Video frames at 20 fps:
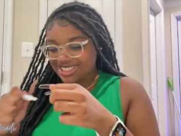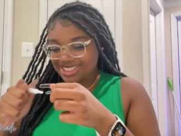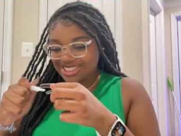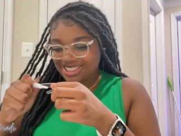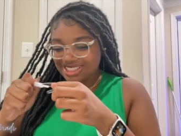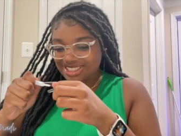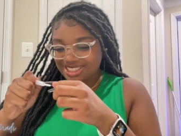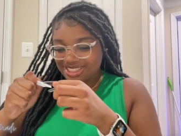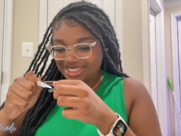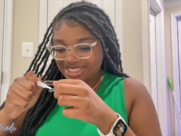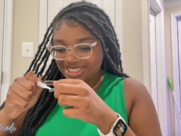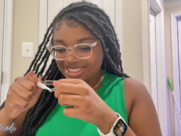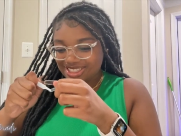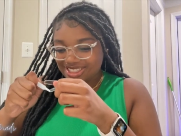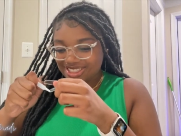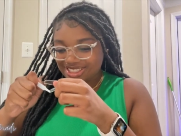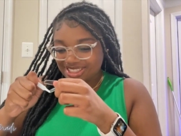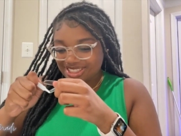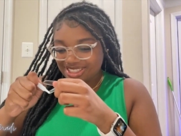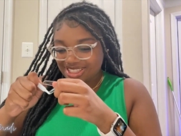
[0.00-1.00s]

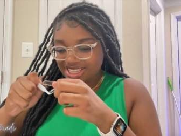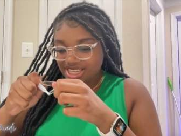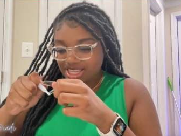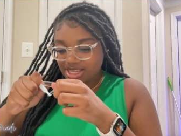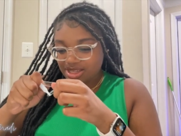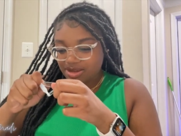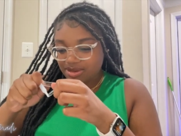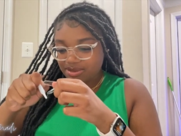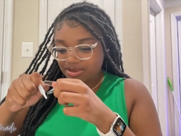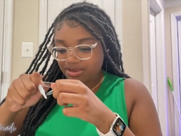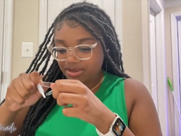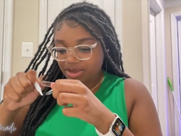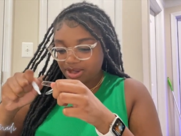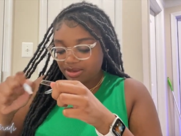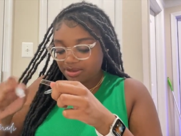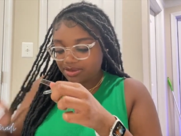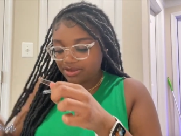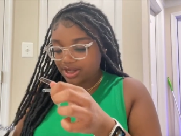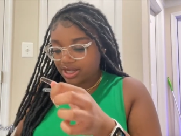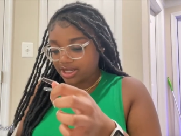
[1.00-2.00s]
Slim. I'm gonna
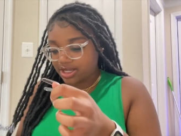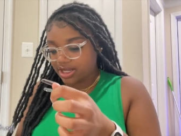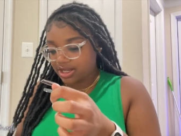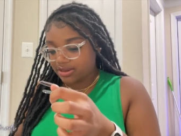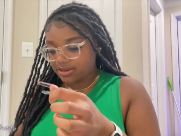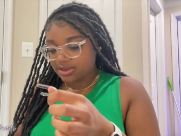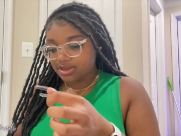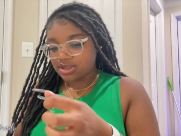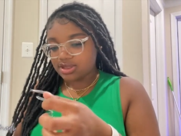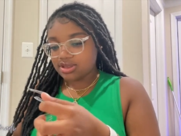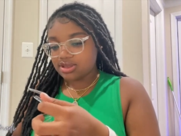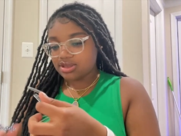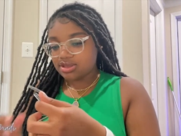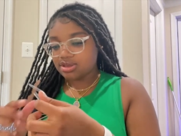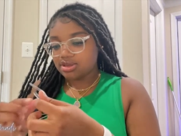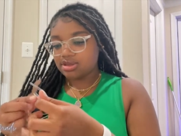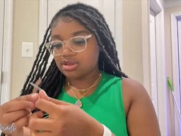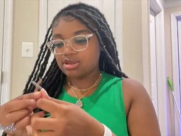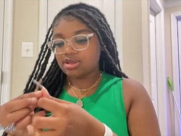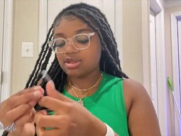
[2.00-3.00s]
find out this.
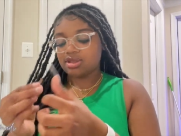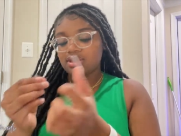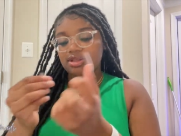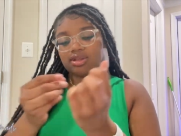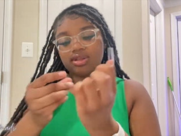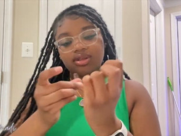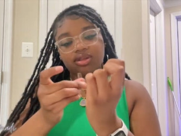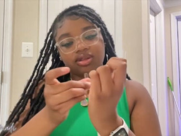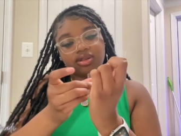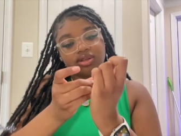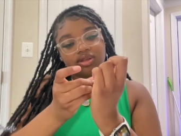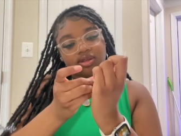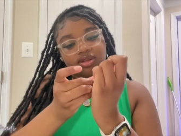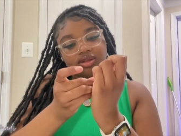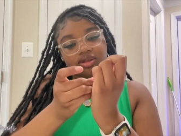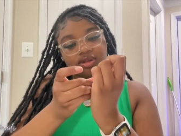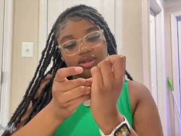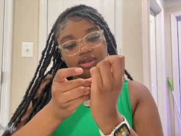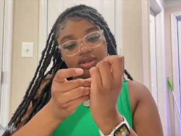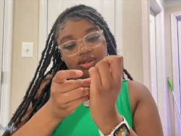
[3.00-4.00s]
Yes,
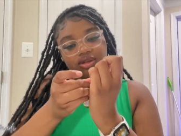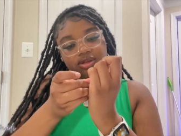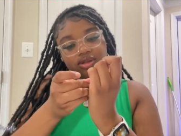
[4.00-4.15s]
I'm gonna go